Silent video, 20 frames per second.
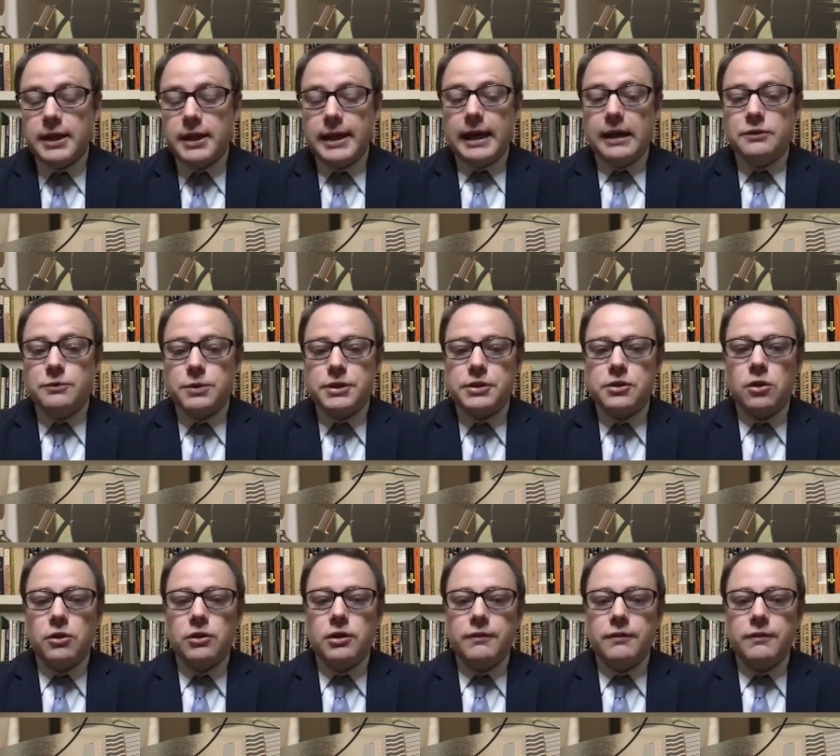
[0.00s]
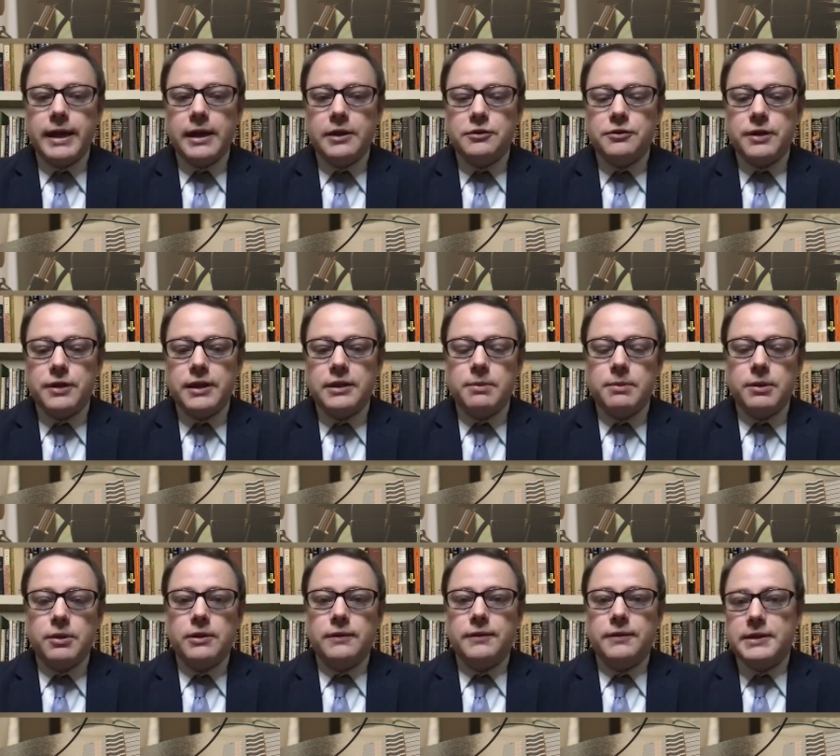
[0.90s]
as a result of Caltrans
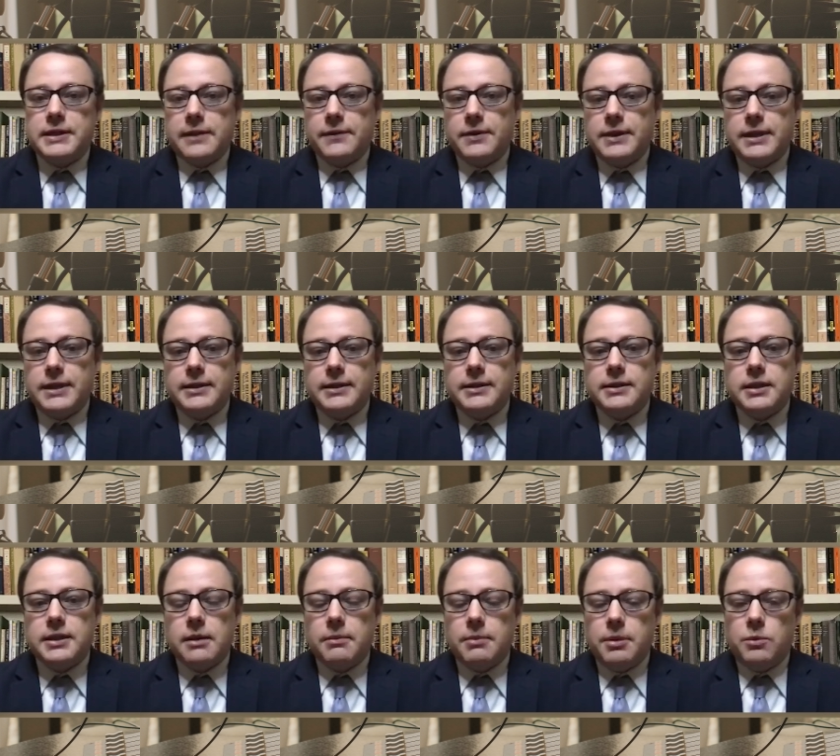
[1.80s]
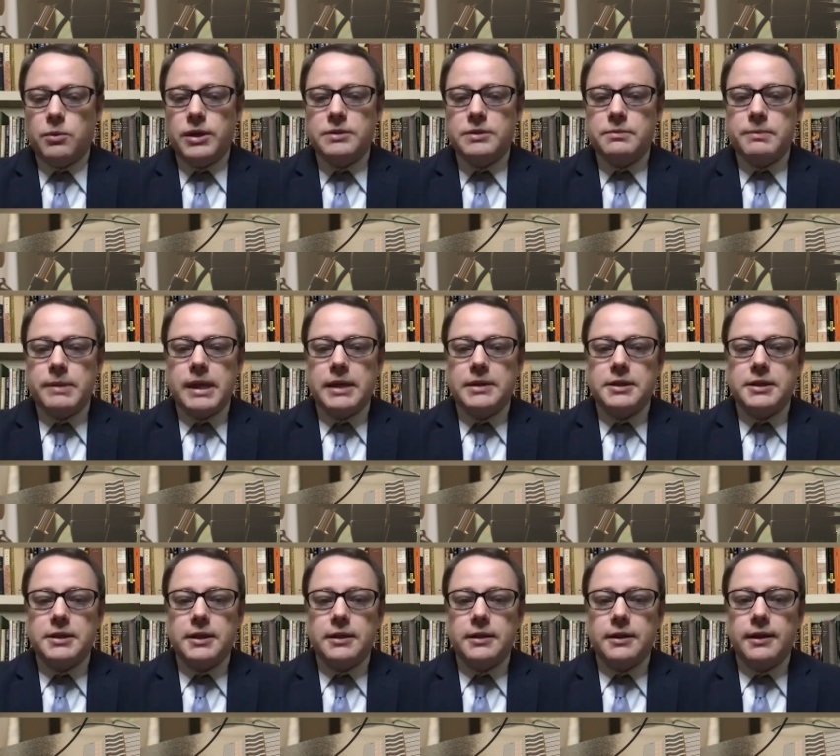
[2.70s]
building the 710 stub in West
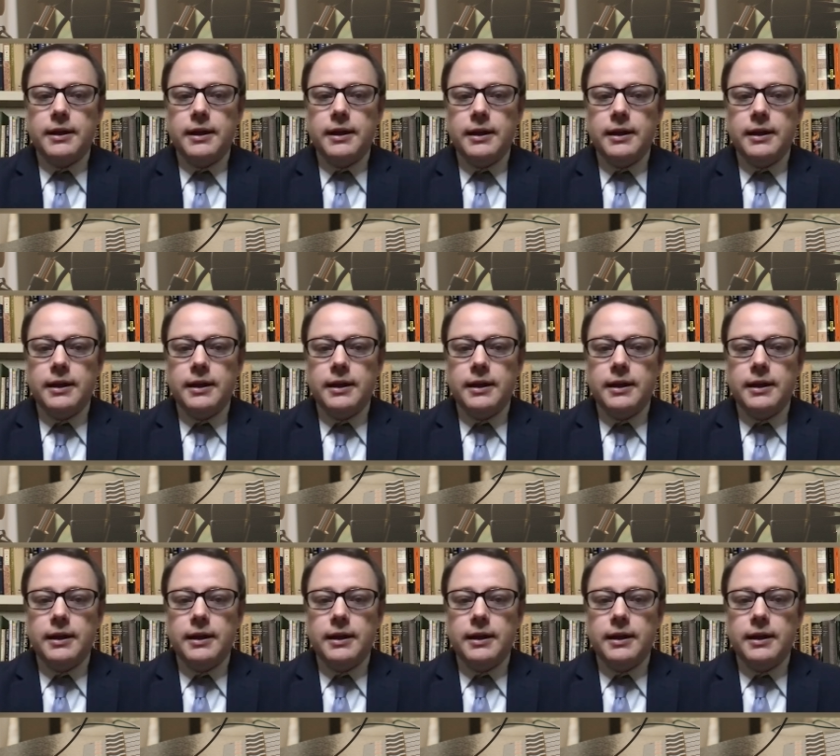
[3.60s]
Pasadena.